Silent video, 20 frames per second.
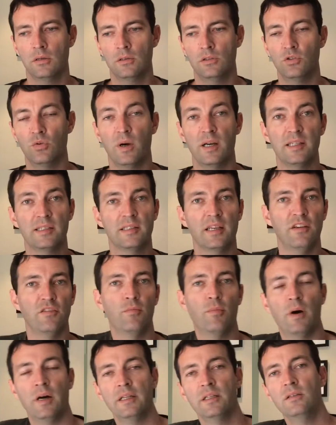Do I save
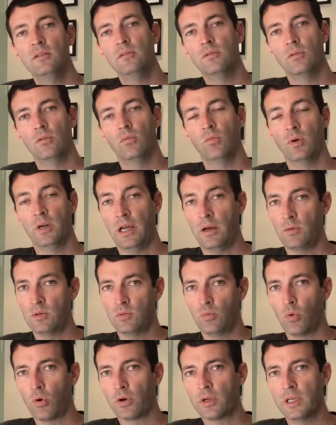money when I was
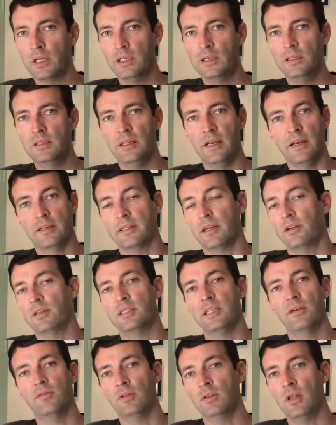working? Yes, I'd
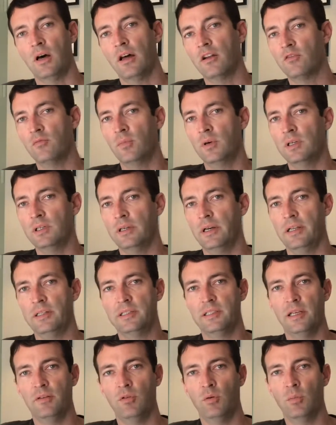save a lot of money. I'd
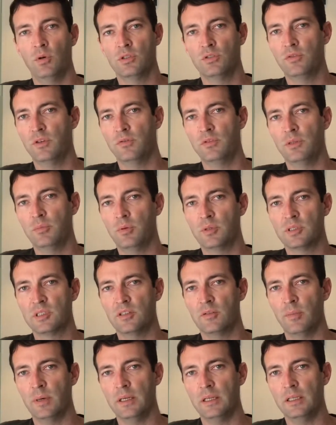save almost 50%
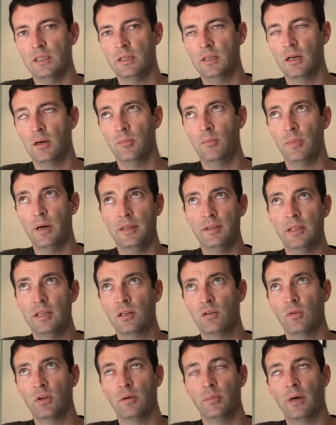of my income. I
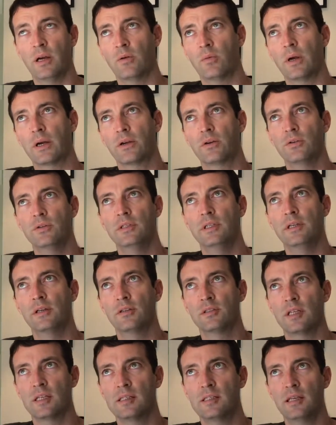think one of my record
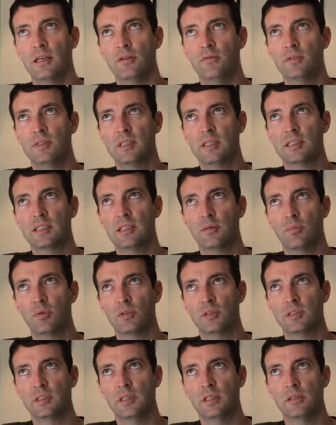years I saved
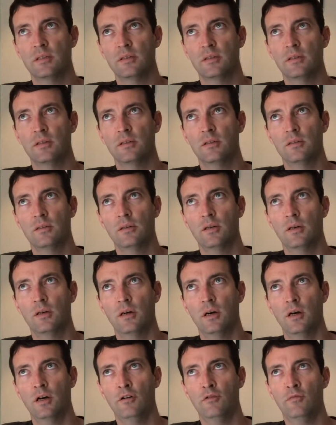60%
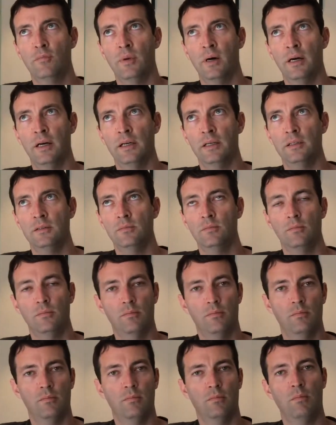of my
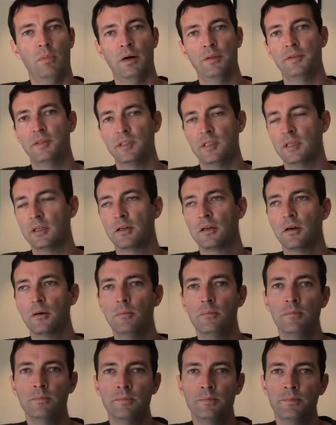month's
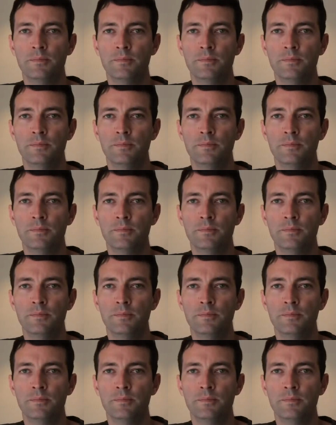income.